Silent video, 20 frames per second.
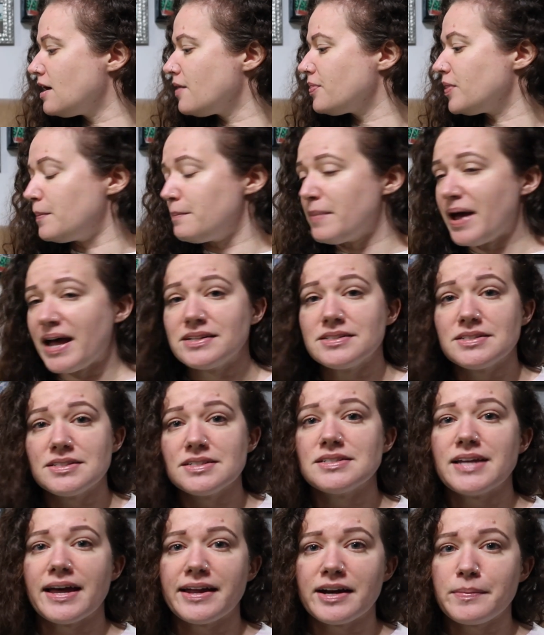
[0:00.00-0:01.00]
The men's
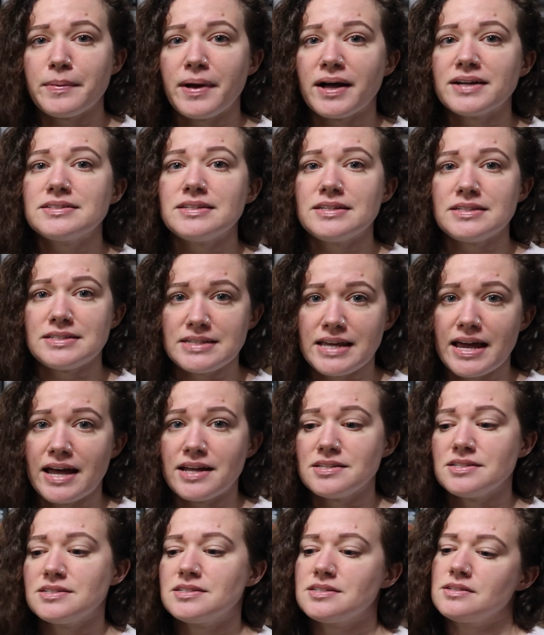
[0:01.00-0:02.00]
designer boxes,
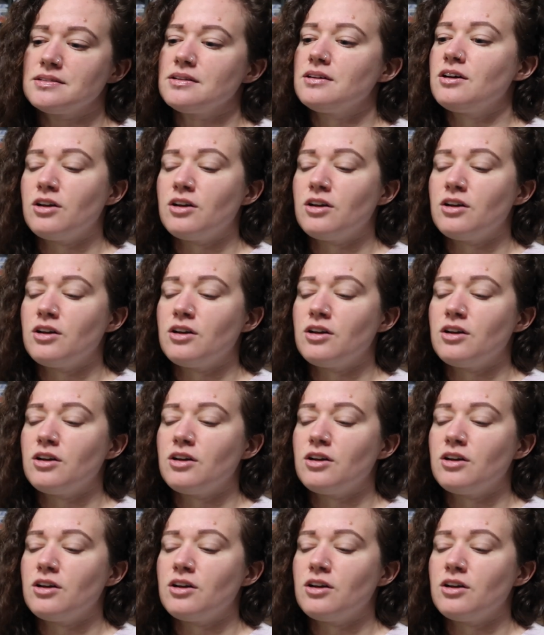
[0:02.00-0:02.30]
yes,